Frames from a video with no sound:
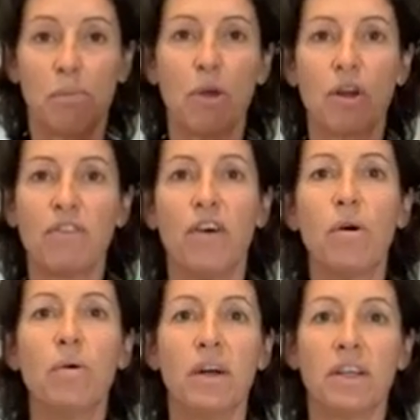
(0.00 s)

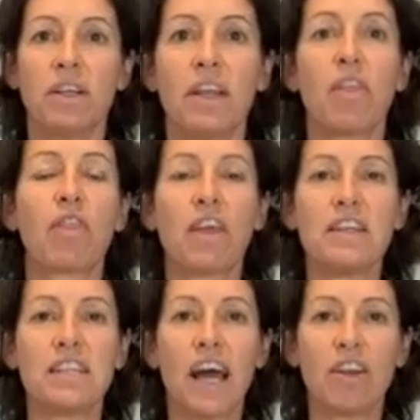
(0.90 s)
Beautiful. Another
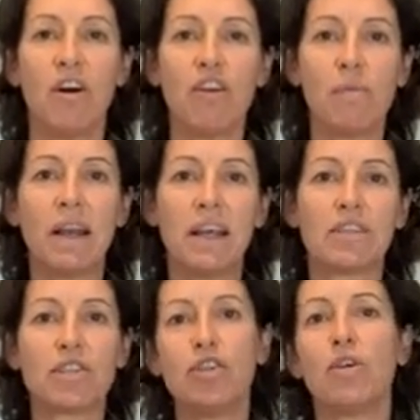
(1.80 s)
thing done off my list.